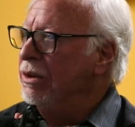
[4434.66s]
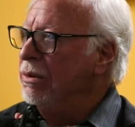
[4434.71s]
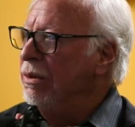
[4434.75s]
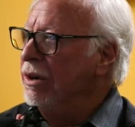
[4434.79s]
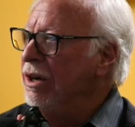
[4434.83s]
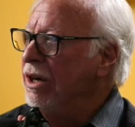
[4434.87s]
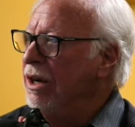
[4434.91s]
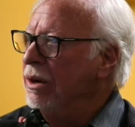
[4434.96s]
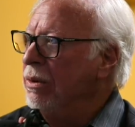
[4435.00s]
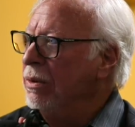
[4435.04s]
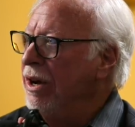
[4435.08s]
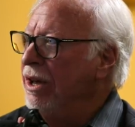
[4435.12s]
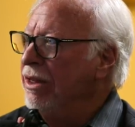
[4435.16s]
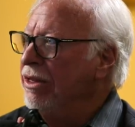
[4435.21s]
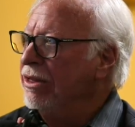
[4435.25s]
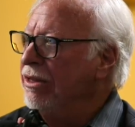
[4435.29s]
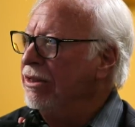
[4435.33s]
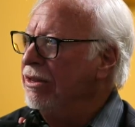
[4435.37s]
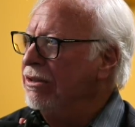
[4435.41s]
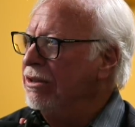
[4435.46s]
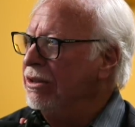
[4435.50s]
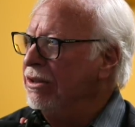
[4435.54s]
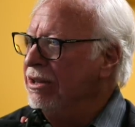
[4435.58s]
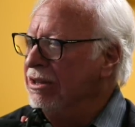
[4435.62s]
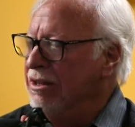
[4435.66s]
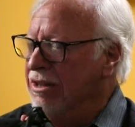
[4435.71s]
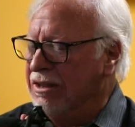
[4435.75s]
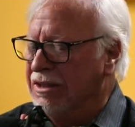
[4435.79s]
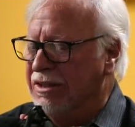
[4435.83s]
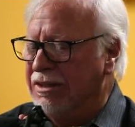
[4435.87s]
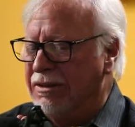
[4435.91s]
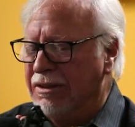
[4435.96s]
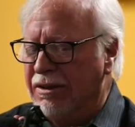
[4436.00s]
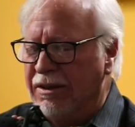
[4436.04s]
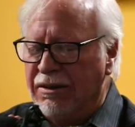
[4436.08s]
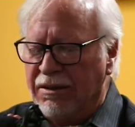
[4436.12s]
that you're working with, so this
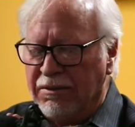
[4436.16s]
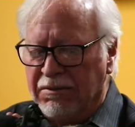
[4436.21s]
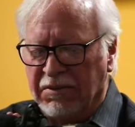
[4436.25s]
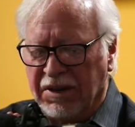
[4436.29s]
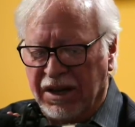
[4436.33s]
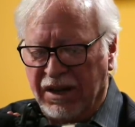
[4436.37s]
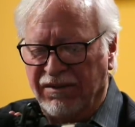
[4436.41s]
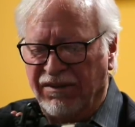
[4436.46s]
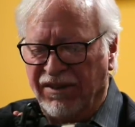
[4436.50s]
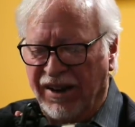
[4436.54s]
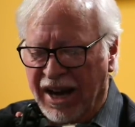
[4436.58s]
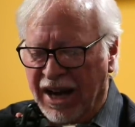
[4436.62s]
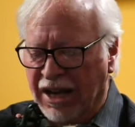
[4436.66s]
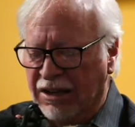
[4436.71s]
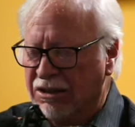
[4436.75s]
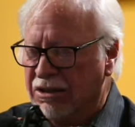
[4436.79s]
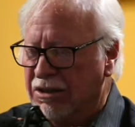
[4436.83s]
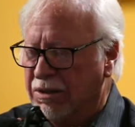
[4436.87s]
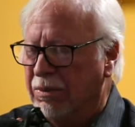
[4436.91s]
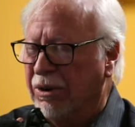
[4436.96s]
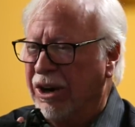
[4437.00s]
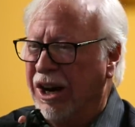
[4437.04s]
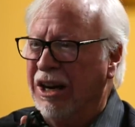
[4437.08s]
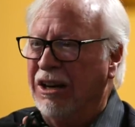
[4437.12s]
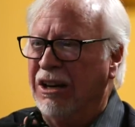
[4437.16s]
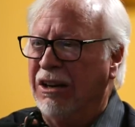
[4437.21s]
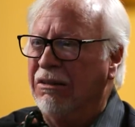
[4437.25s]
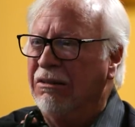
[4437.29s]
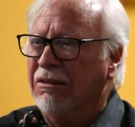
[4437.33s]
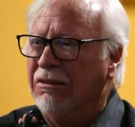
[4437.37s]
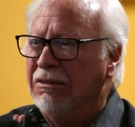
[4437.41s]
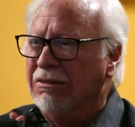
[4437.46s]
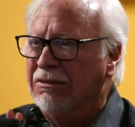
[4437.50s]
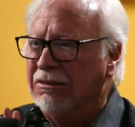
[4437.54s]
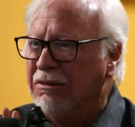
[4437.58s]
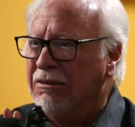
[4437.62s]
is advanced
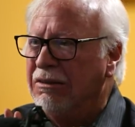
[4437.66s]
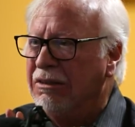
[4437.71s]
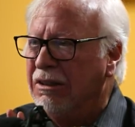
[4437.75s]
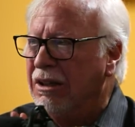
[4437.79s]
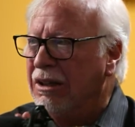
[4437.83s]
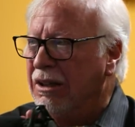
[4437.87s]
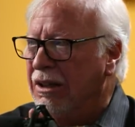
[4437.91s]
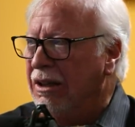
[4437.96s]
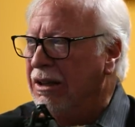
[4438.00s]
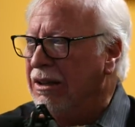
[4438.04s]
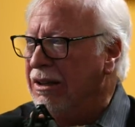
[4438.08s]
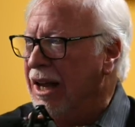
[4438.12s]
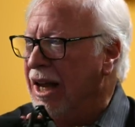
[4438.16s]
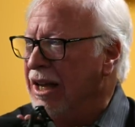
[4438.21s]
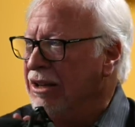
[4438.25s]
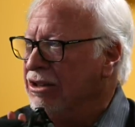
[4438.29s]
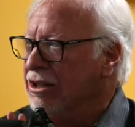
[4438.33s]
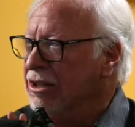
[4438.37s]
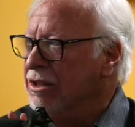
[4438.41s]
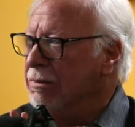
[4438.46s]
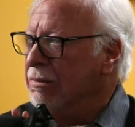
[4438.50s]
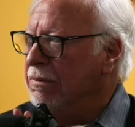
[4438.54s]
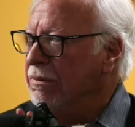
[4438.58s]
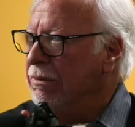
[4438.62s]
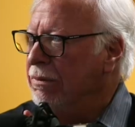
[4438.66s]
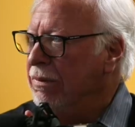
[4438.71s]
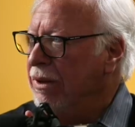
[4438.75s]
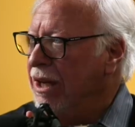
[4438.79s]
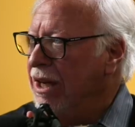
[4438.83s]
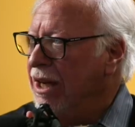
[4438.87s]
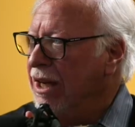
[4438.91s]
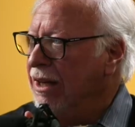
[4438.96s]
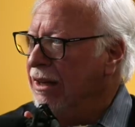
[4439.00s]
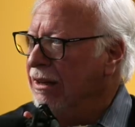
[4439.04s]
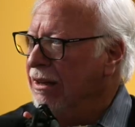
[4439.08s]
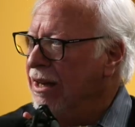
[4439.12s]
branding, not just
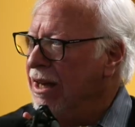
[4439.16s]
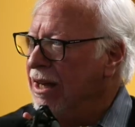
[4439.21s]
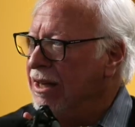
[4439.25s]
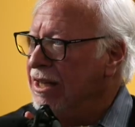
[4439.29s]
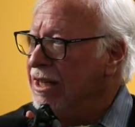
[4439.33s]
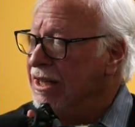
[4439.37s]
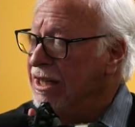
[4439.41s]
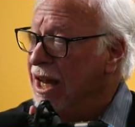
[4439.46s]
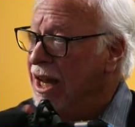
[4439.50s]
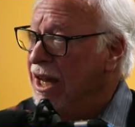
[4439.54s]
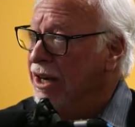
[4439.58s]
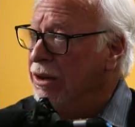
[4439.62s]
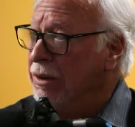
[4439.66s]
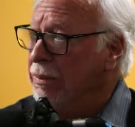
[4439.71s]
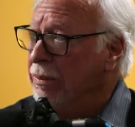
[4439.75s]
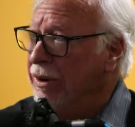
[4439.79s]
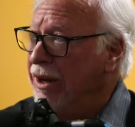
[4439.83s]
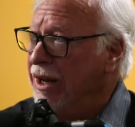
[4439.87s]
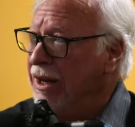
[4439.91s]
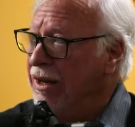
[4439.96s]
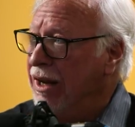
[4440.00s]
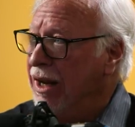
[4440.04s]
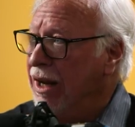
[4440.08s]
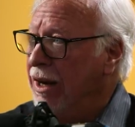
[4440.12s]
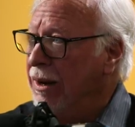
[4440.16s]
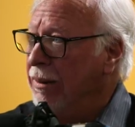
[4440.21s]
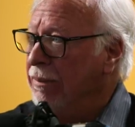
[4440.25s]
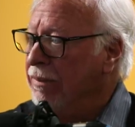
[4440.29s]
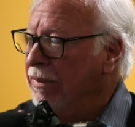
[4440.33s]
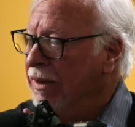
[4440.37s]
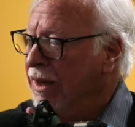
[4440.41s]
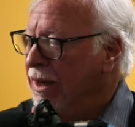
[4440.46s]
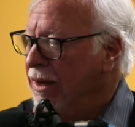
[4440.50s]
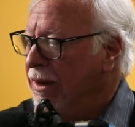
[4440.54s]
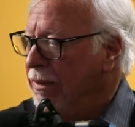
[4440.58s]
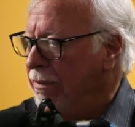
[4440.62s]
being a designer, but
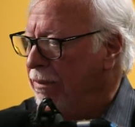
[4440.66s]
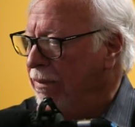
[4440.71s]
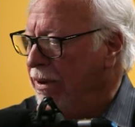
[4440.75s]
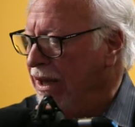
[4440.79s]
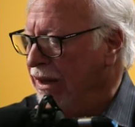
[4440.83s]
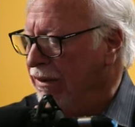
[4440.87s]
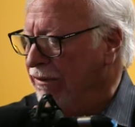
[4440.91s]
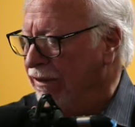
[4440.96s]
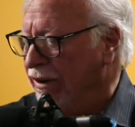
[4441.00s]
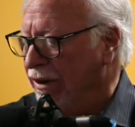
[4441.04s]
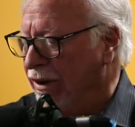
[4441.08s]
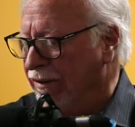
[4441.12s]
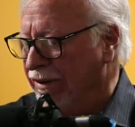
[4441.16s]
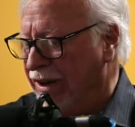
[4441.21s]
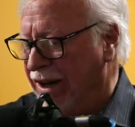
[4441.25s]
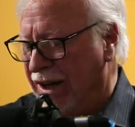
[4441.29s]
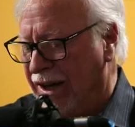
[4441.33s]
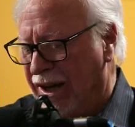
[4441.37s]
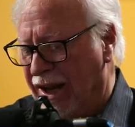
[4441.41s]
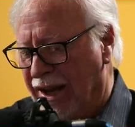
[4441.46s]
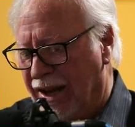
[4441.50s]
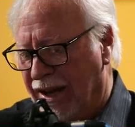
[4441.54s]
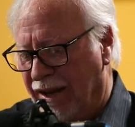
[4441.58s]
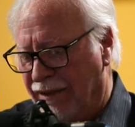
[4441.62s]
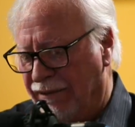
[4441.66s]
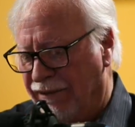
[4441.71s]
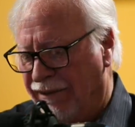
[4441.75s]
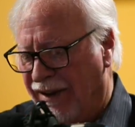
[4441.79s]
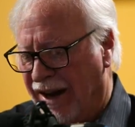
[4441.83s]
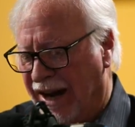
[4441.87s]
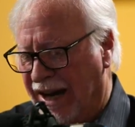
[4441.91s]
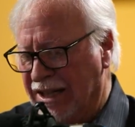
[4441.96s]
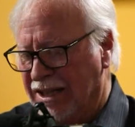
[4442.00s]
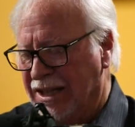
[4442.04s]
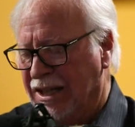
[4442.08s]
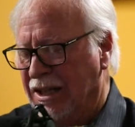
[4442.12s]
being involved in
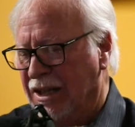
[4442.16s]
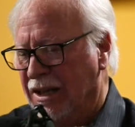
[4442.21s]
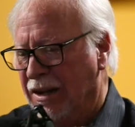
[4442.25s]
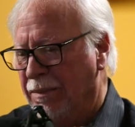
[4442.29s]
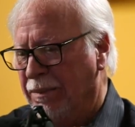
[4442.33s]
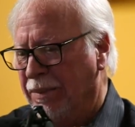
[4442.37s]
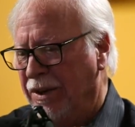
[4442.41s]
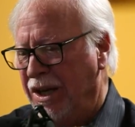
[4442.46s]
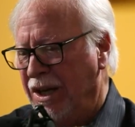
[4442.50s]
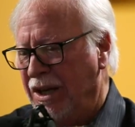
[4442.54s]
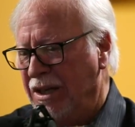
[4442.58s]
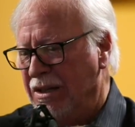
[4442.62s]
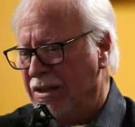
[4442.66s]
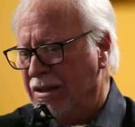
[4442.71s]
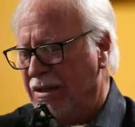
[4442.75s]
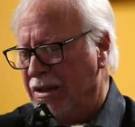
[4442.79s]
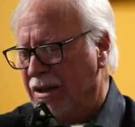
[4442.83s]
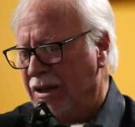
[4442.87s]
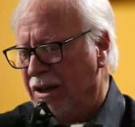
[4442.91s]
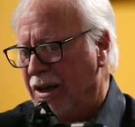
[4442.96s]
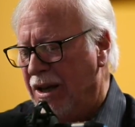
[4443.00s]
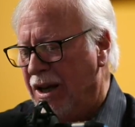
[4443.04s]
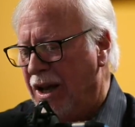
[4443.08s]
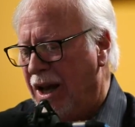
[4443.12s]
advising companies.